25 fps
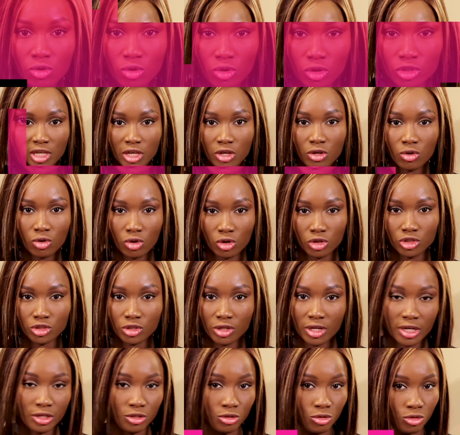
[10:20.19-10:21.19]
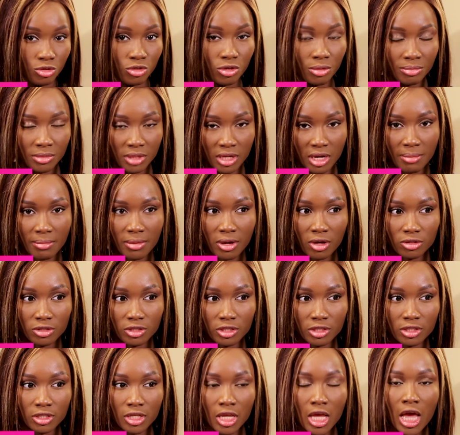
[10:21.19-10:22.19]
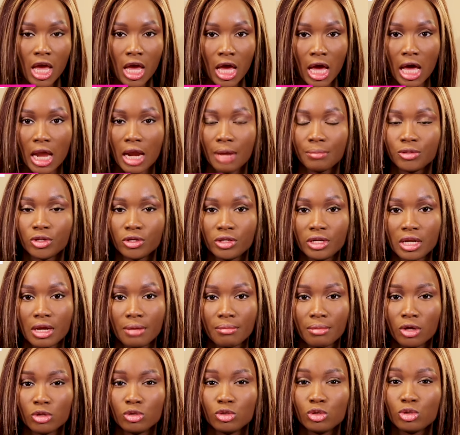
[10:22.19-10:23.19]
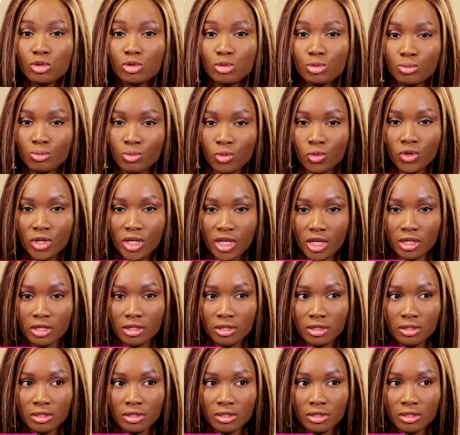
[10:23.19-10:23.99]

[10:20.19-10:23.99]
take caution and do something about it. And I'm talking about smoking.